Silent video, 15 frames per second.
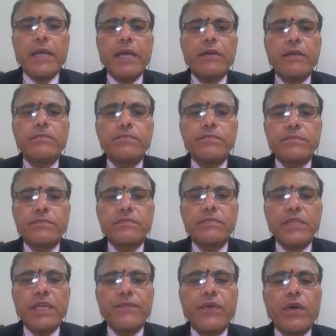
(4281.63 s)
right?
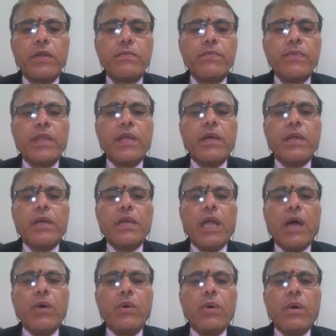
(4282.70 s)
Therefore,
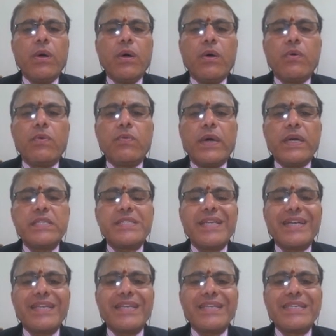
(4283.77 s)
now what is
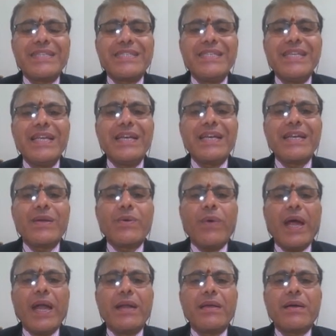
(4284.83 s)
that steel
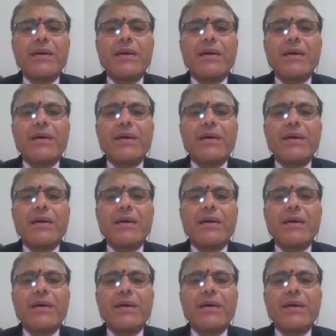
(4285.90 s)
required?